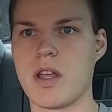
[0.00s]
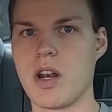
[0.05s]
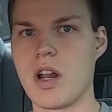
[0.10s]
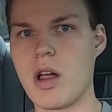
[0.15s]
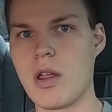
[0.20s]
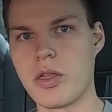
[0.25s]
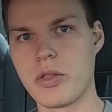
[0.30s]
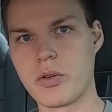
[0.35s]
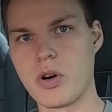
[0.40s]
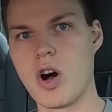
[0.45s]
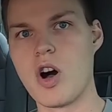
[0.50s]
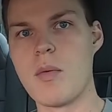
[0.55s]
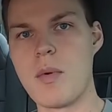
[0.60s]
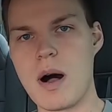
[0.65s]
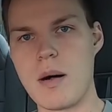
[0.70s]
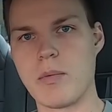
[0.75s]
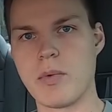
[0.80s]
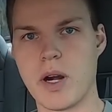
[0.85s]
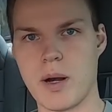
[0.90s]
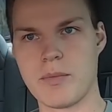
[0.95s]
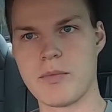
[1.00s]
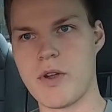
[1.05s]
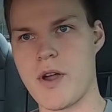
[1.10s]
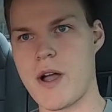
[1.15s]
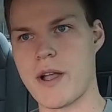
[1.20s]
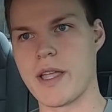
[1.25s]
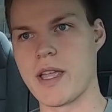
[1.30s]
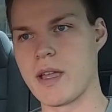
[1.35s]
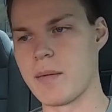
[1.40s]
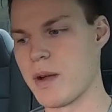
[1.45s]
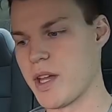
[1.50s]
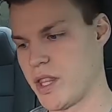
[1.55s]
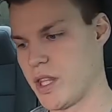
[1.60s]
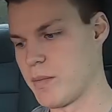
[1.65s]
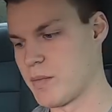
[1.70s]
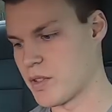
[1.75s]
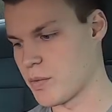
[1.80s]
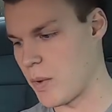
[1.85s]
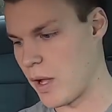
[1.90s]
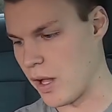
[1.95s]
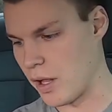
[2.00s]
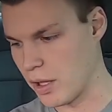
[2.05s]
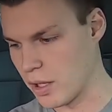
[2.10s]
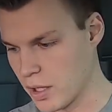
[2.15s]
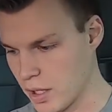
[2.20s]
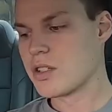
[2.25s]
and I'll throw them up when I'm talking about them as well.